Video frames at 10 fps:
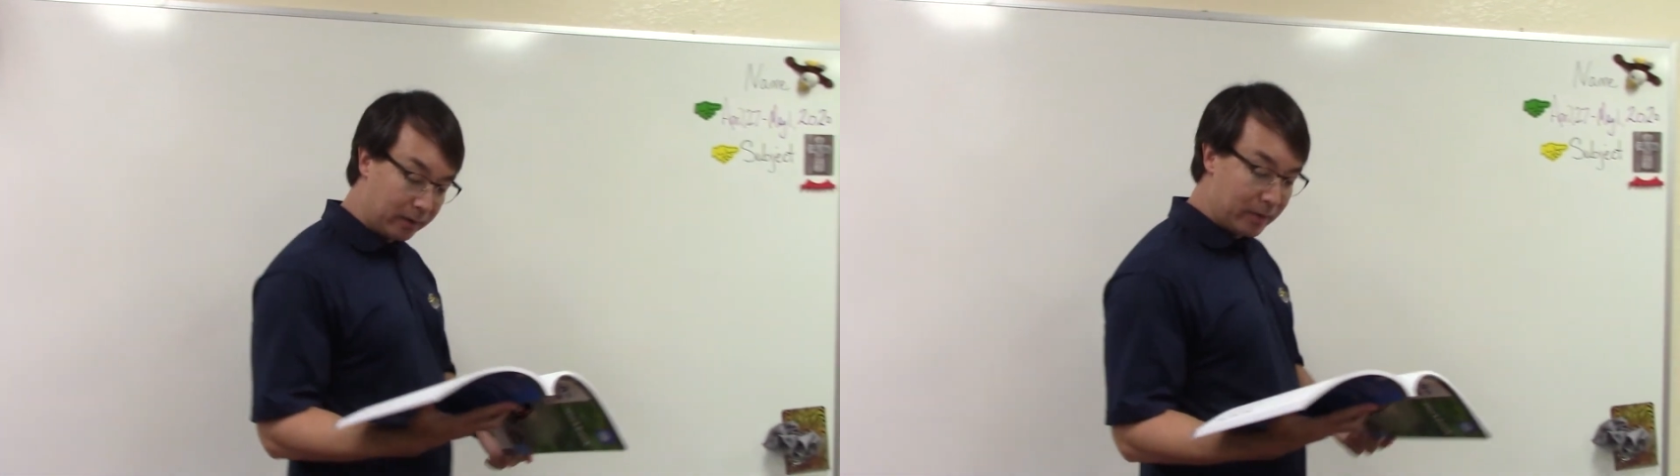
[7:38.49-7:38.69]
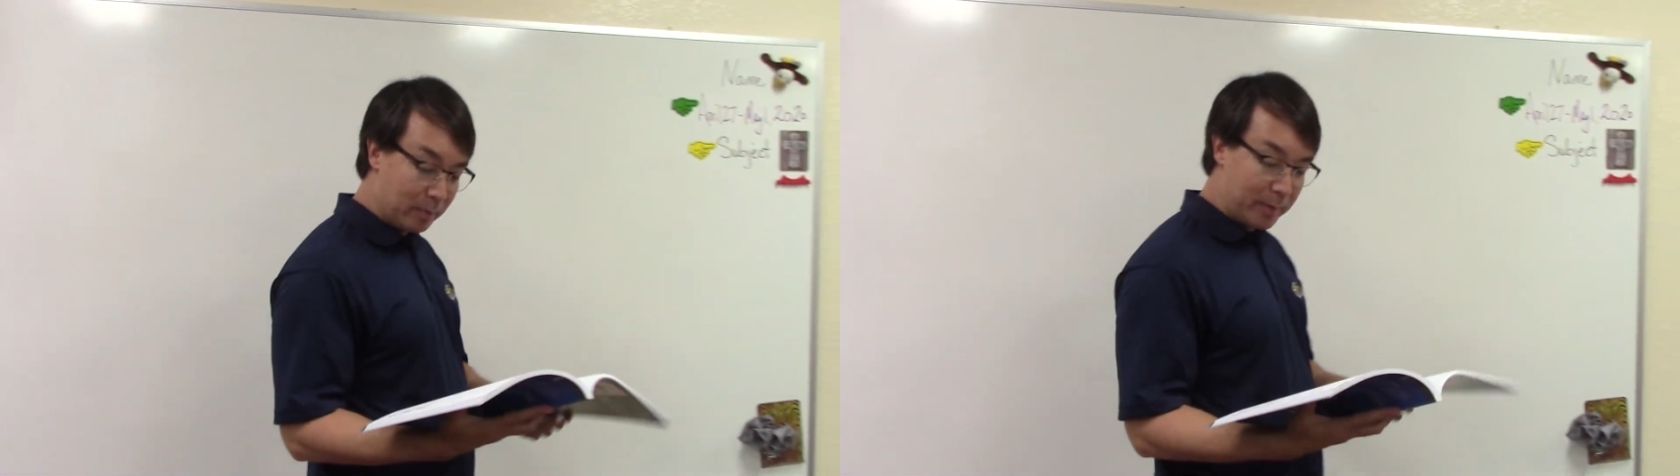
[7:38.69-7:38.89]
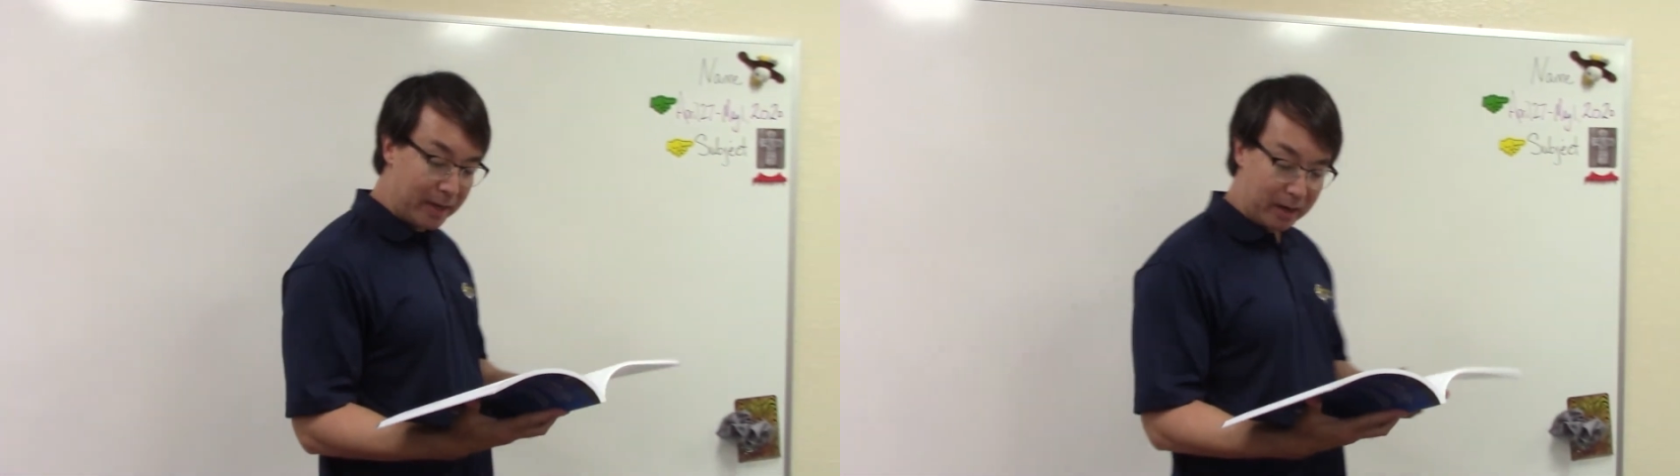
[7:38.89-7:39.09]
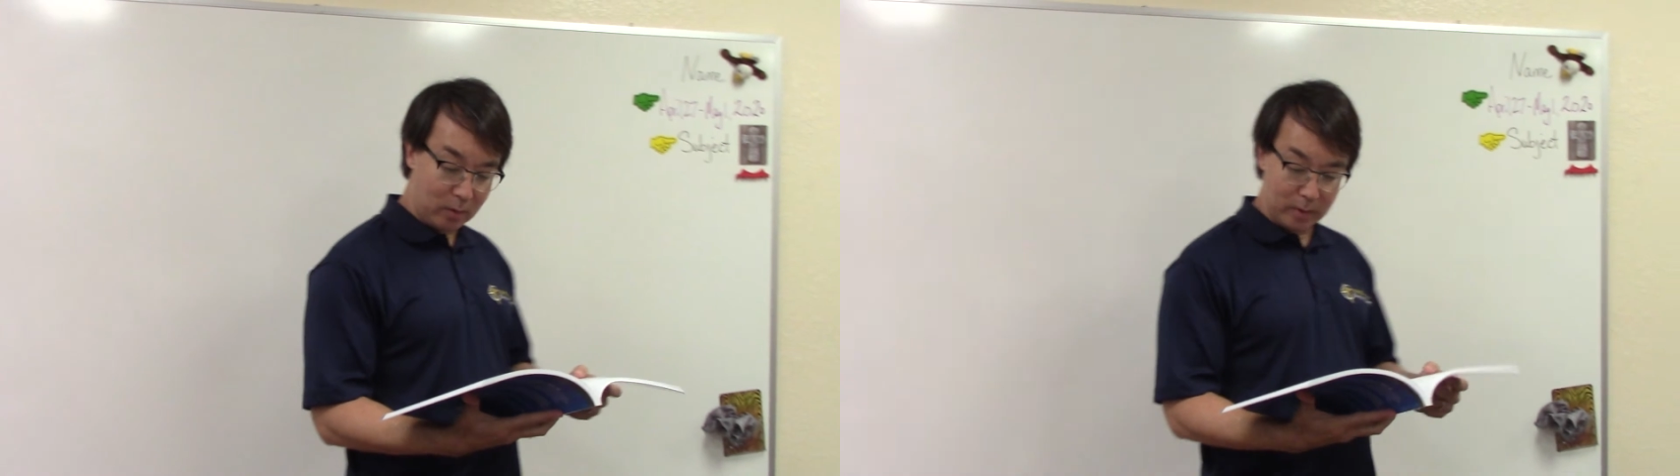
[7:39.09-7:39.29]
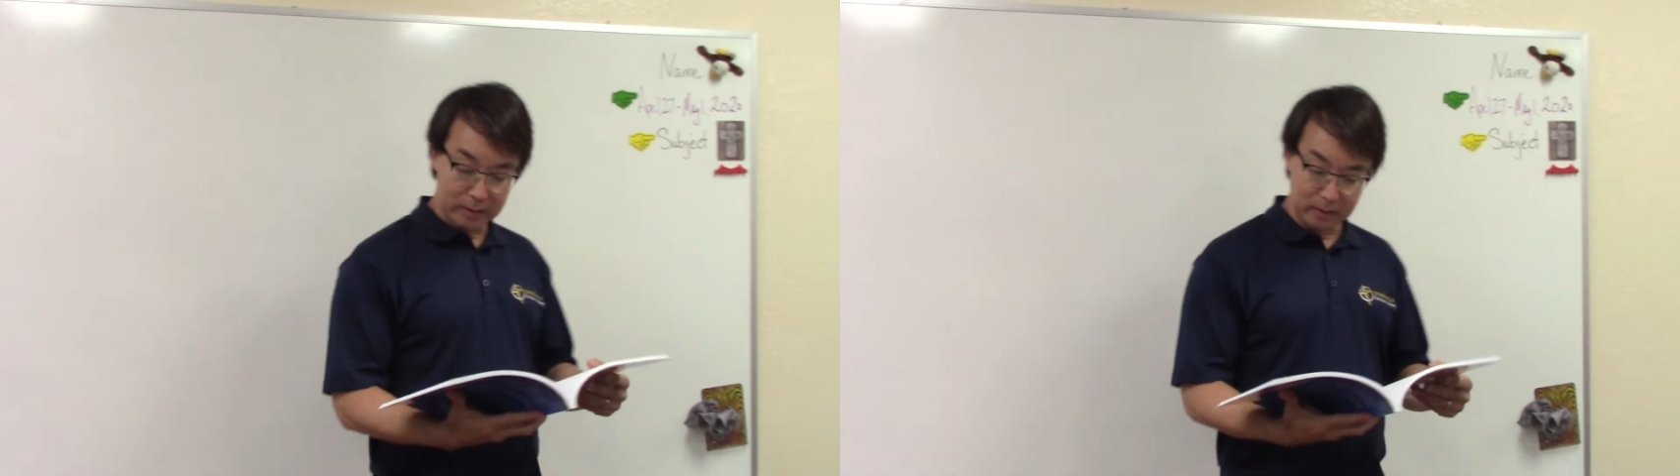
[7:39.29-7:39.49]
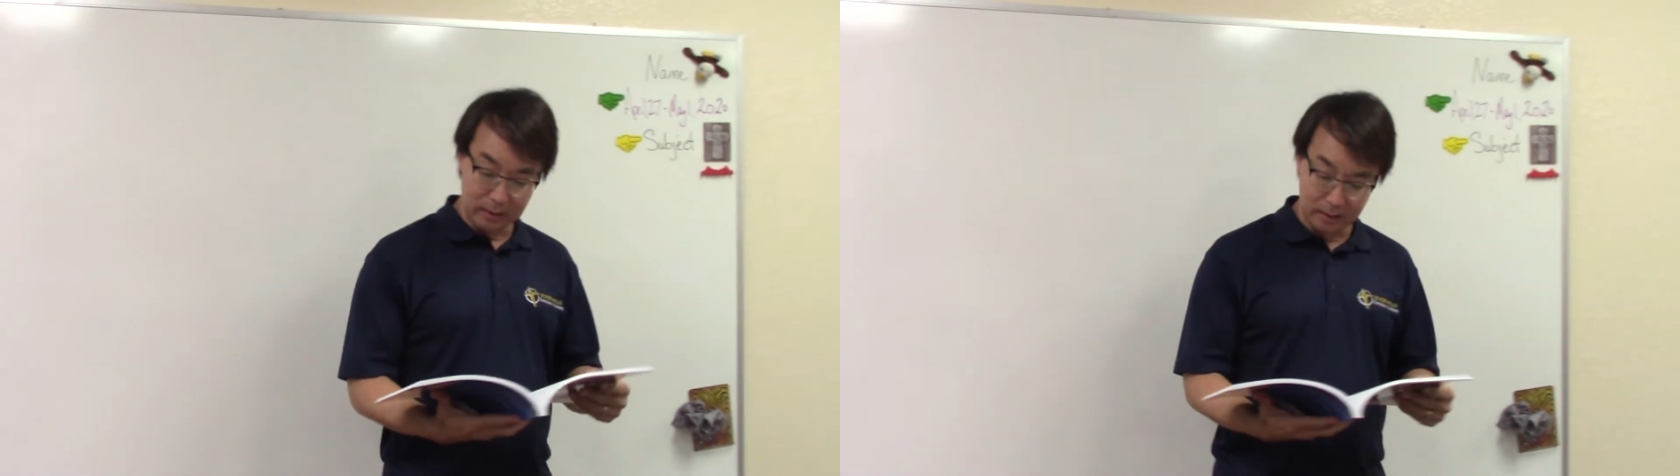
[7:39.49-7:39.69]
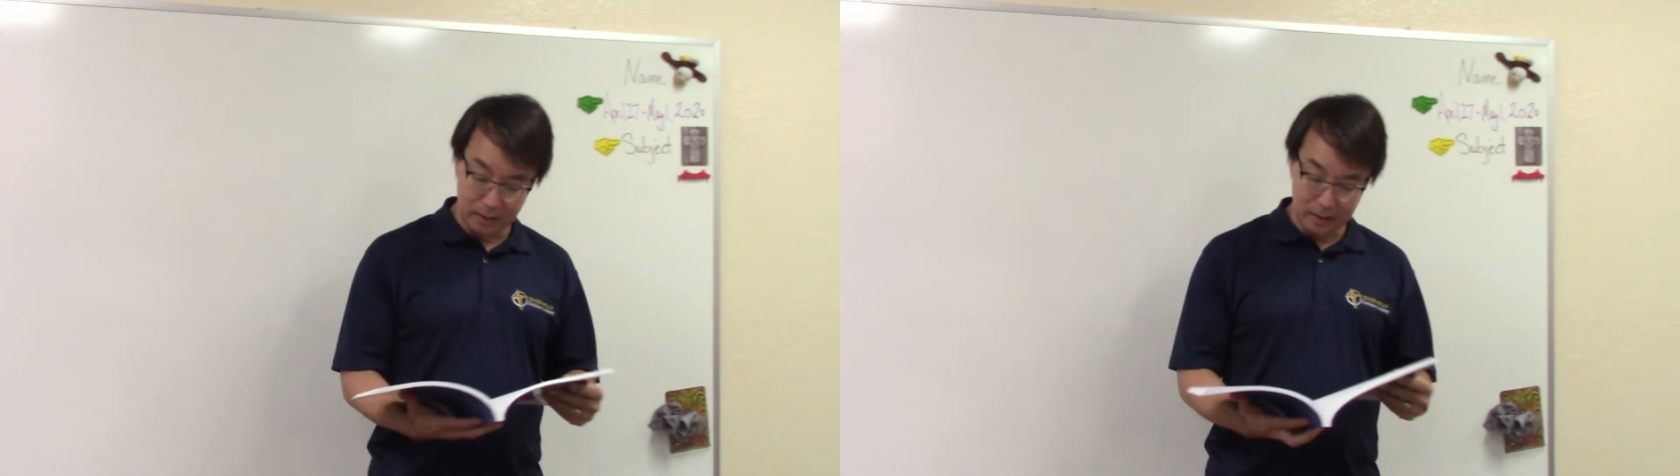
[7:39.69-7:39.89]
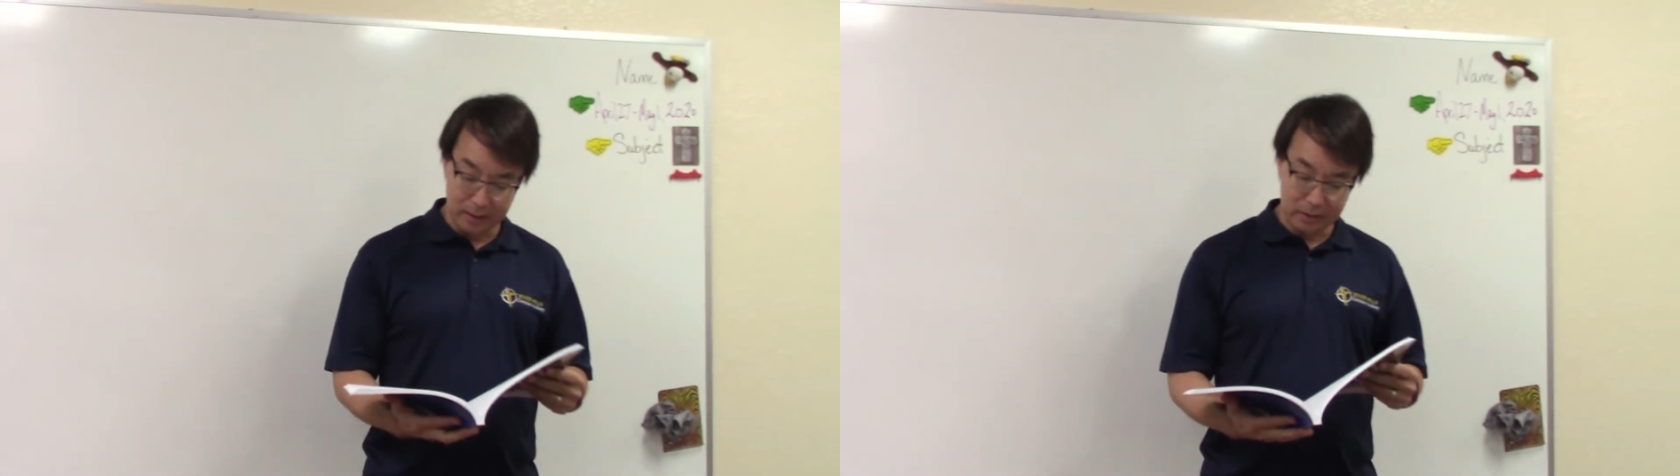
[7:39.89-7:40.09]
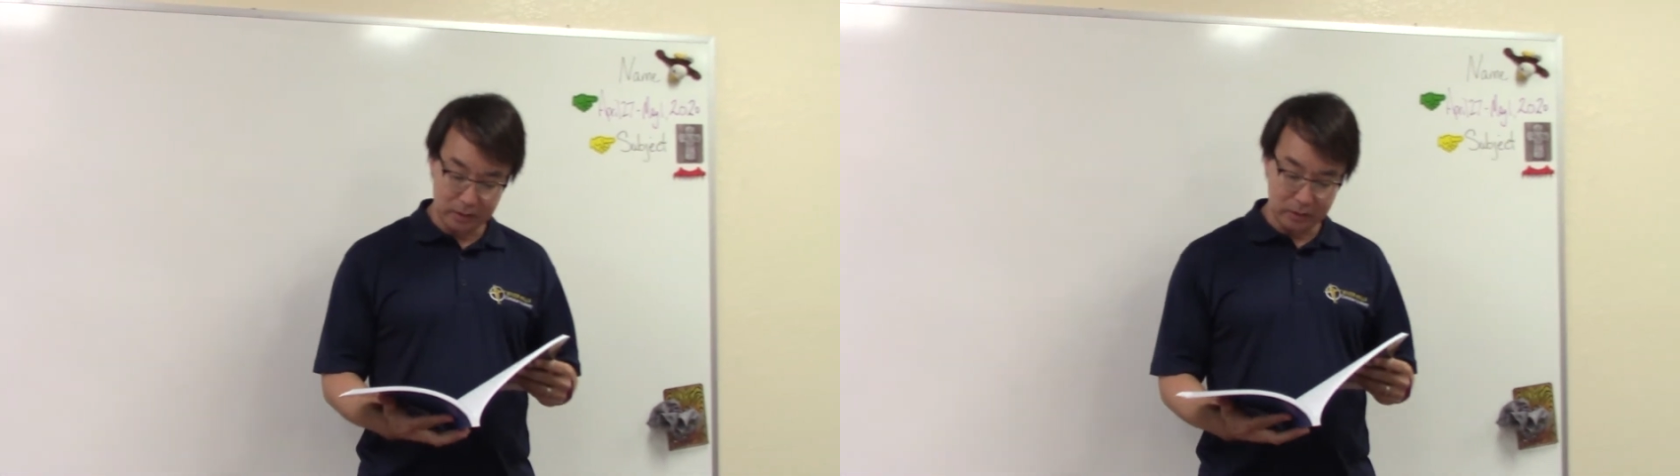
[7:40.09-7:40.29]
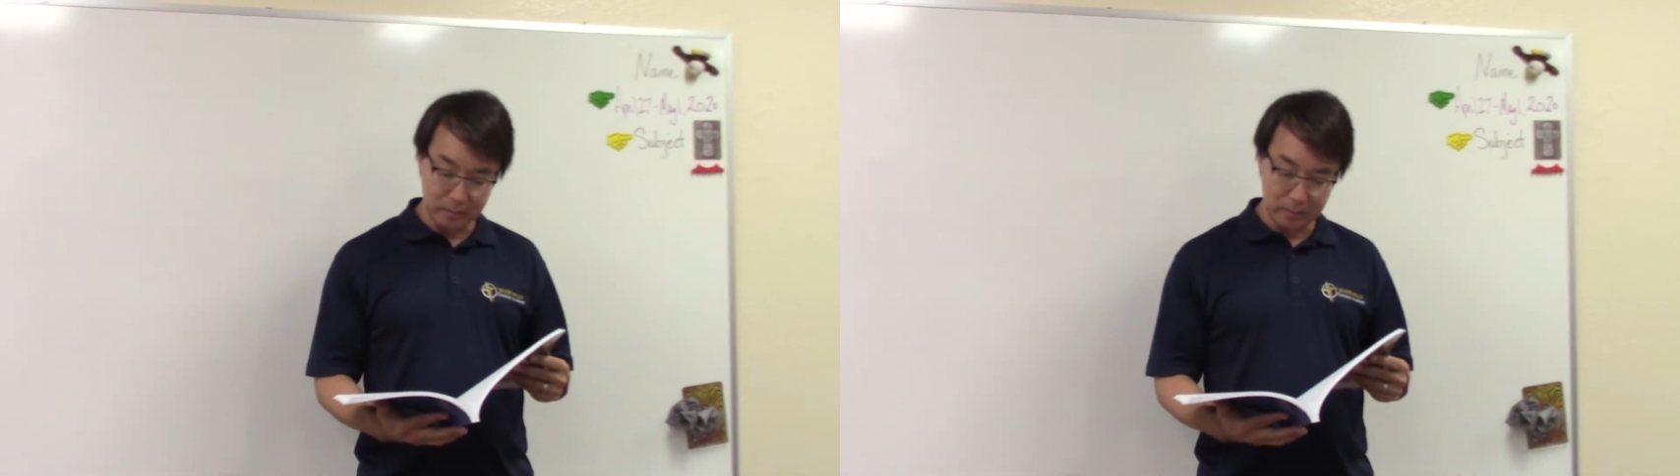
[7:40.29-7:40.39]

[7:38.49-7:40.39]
the banner with the largest